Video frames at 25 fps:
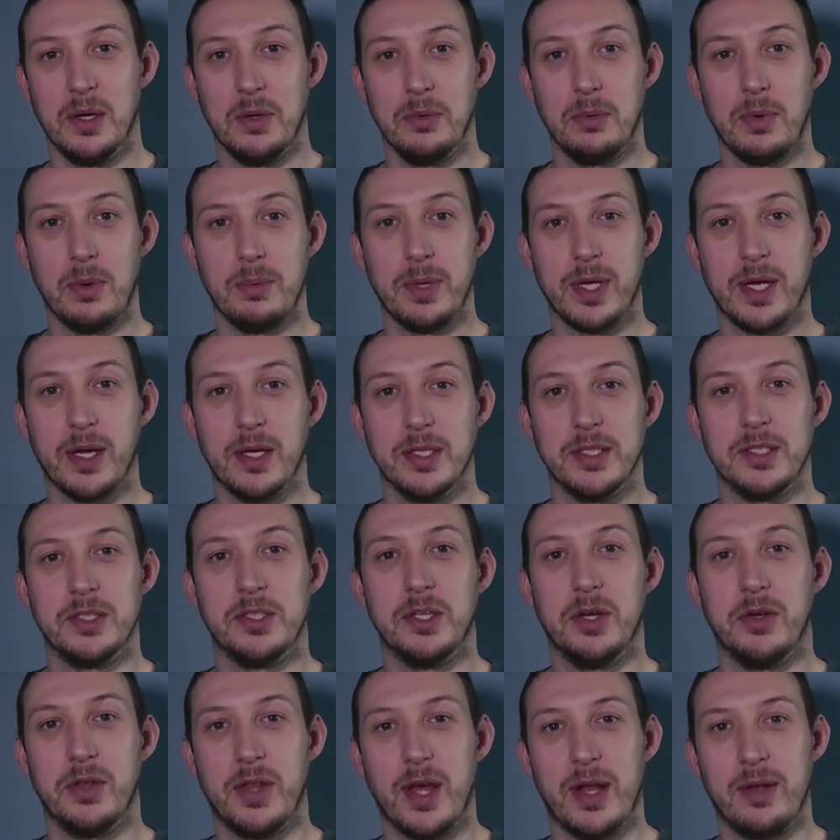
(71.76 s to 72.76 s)
what are we going to
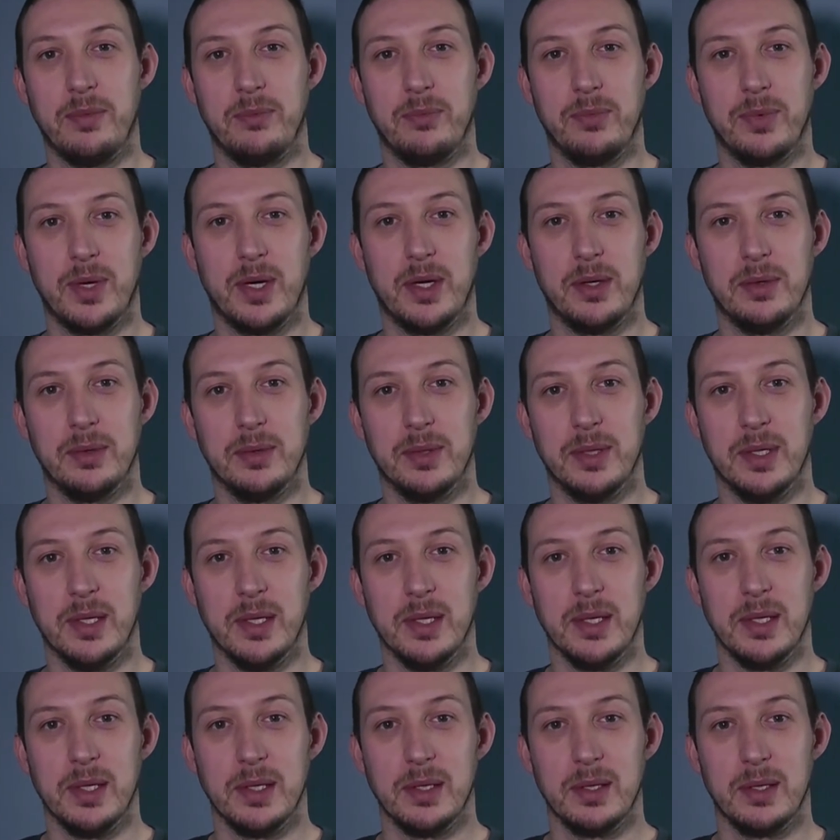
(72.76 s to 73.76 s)
do then? Well,
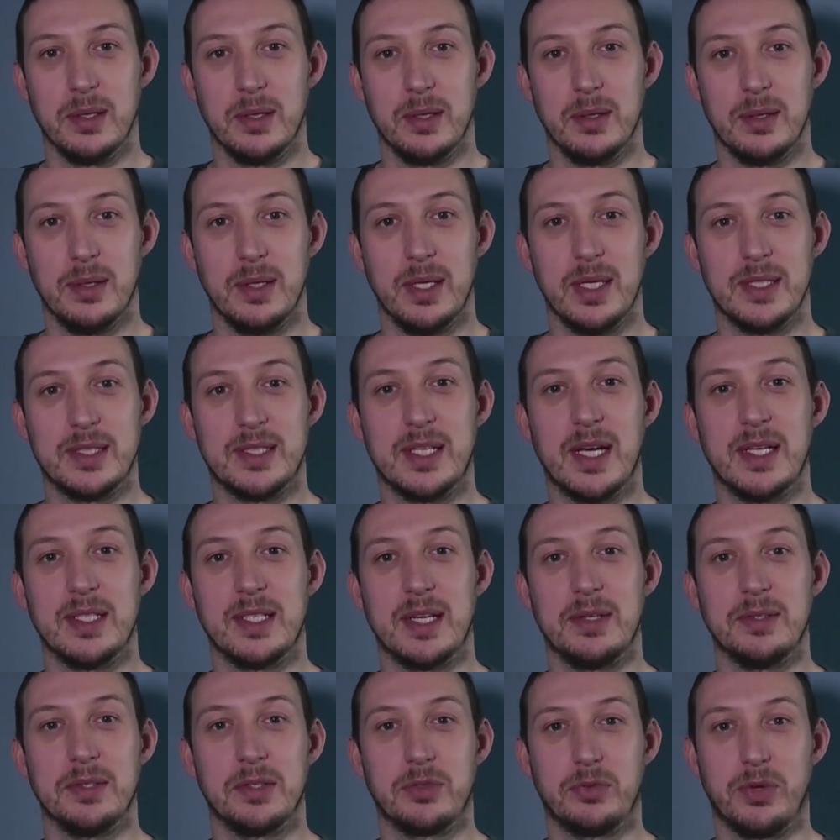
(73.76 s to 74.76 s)
let's set
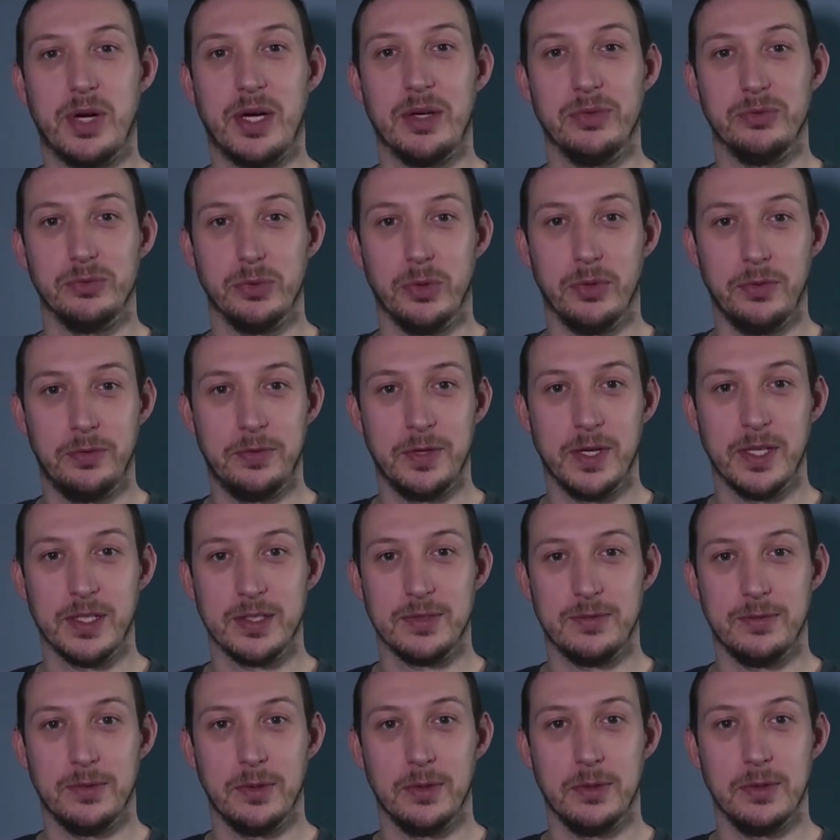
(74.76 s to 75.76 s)
down a ground rule
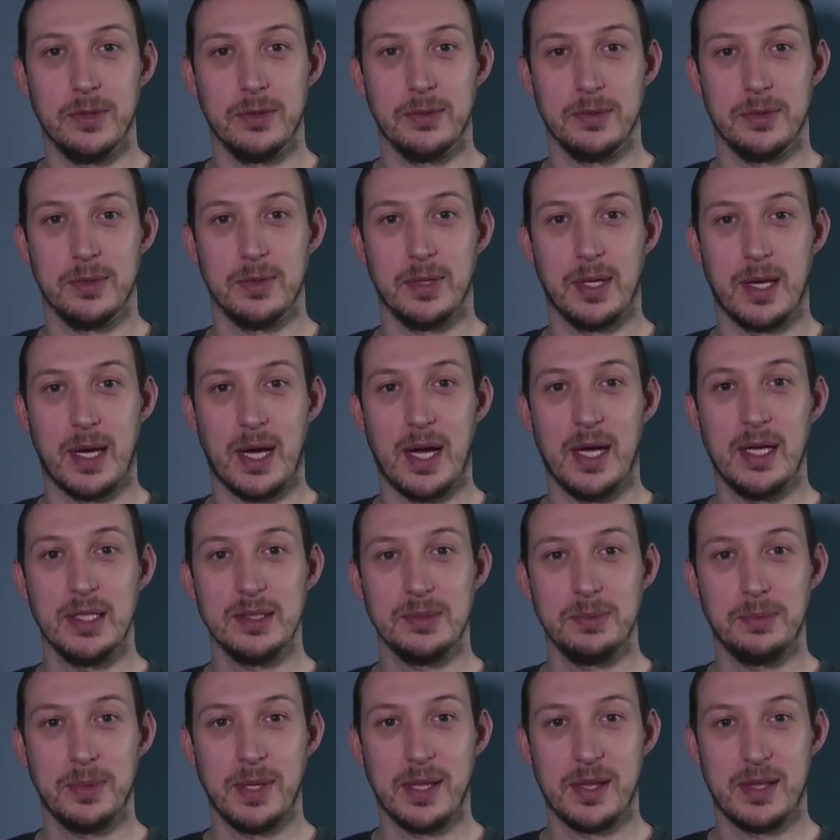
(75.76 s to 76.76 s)
first of all.
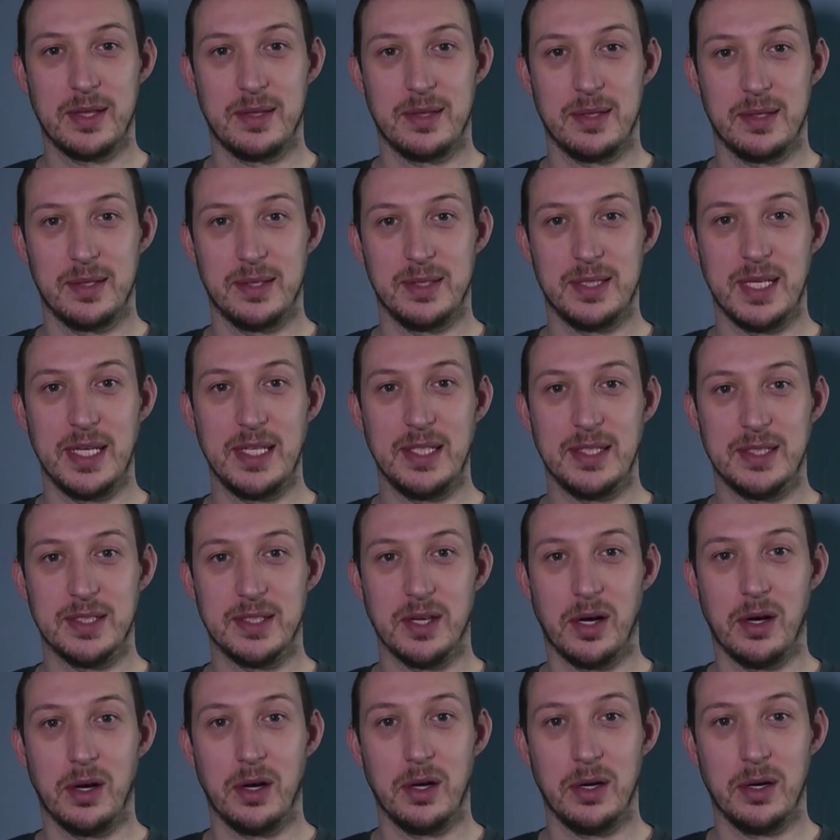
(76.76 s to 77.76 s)
As with
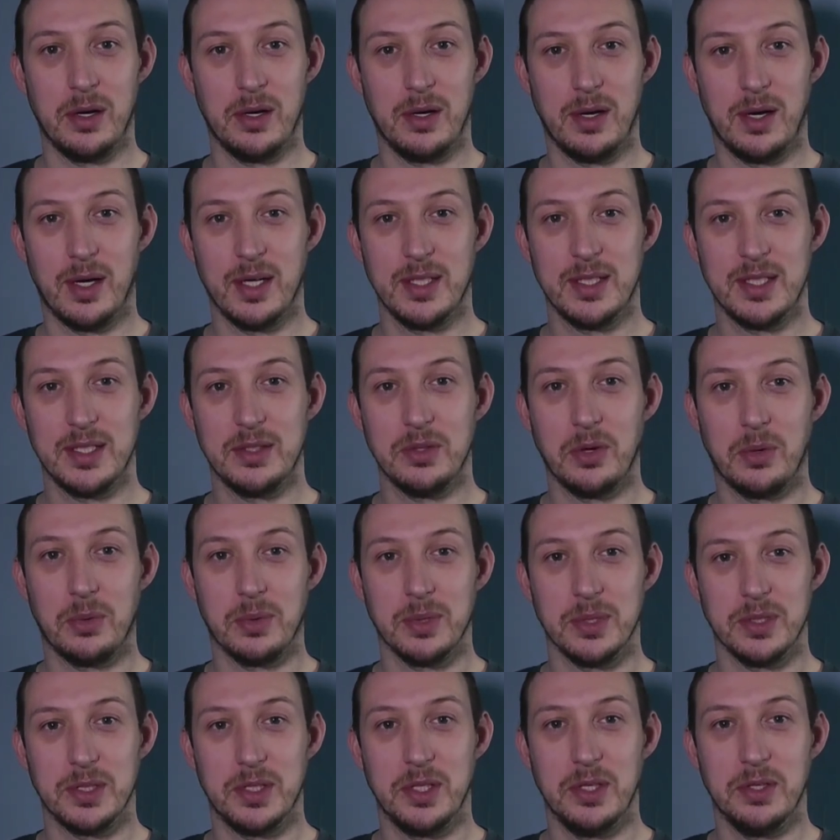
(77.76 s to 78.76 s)
D-Star, I did not
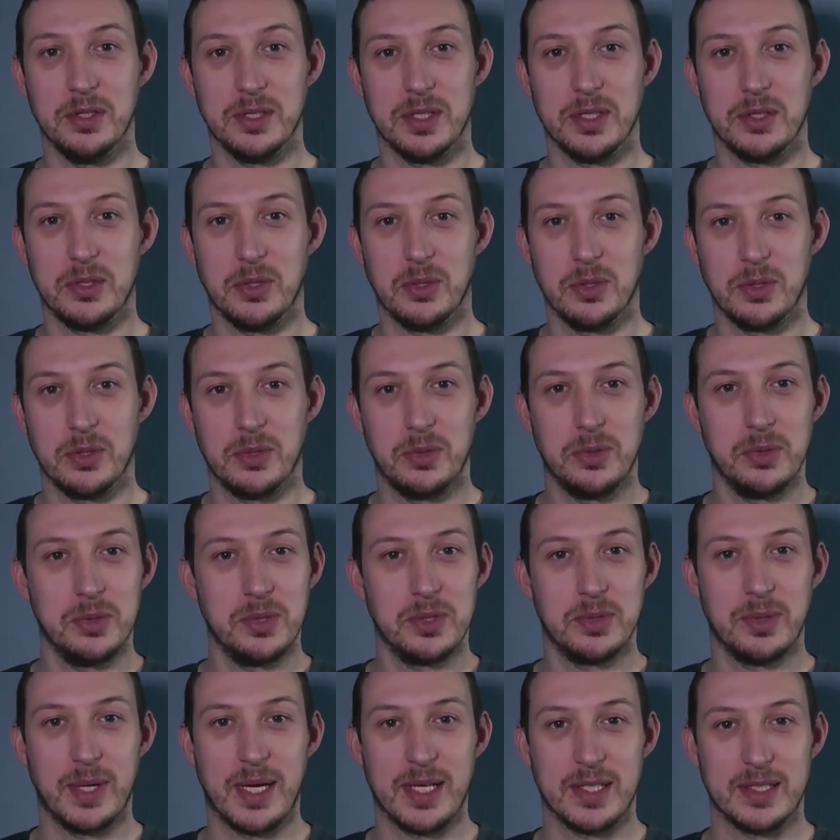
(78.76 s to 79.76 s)
want to use a
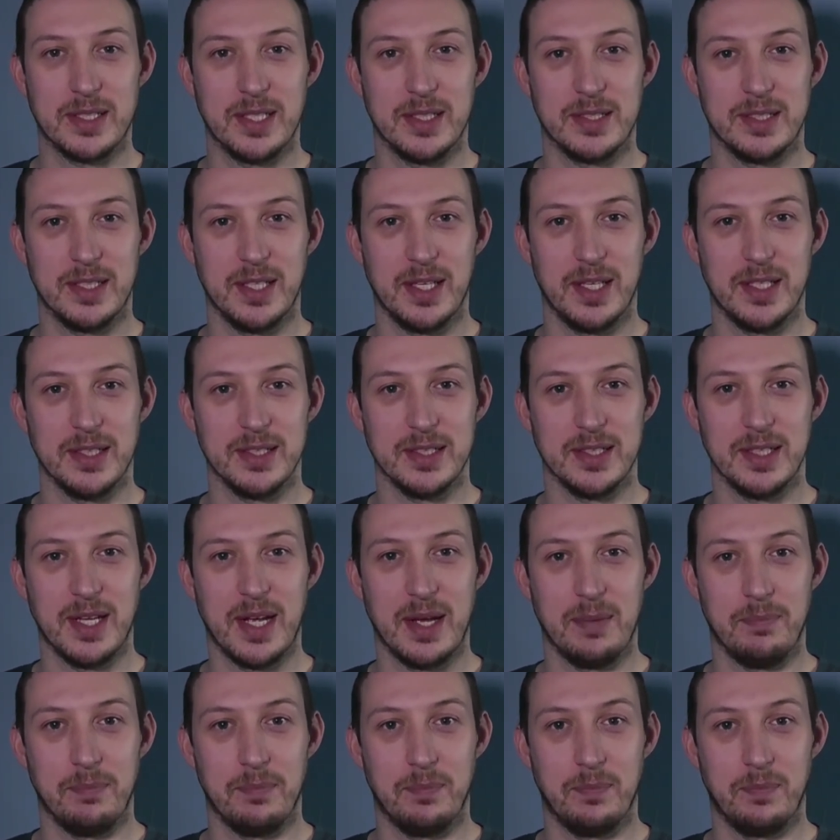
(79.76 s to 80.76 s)
dongle to access the
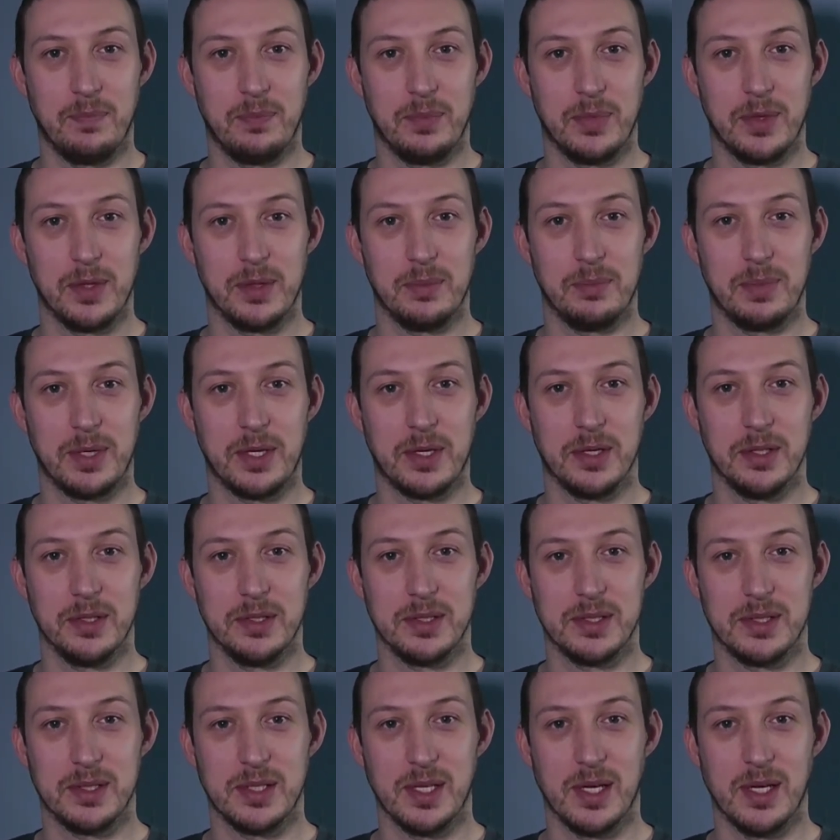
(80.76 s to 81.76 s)
internet
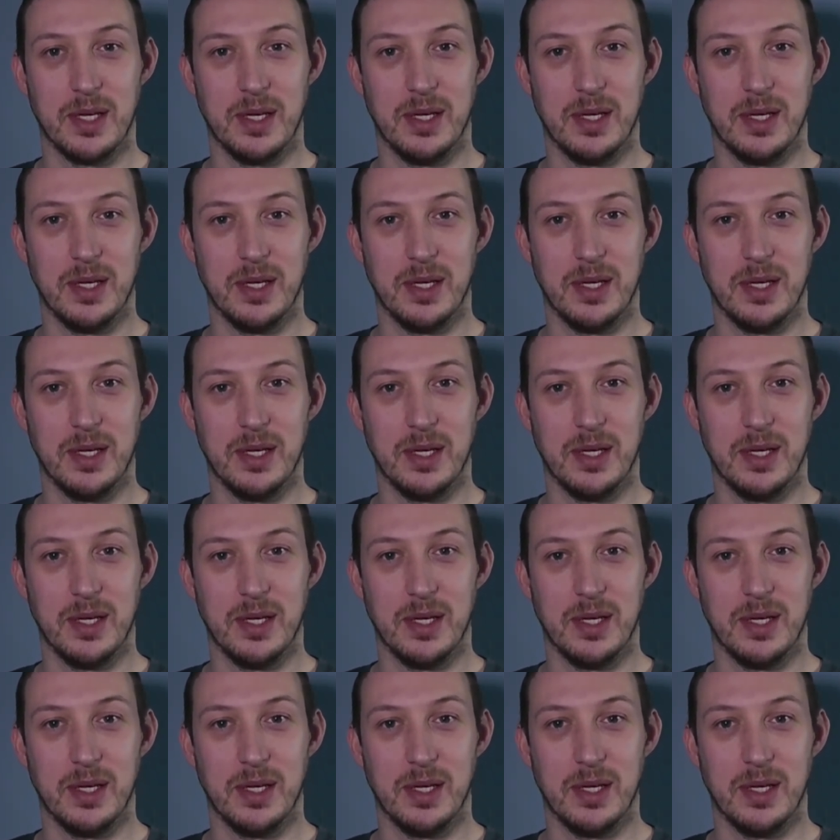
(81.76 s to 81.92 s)
because,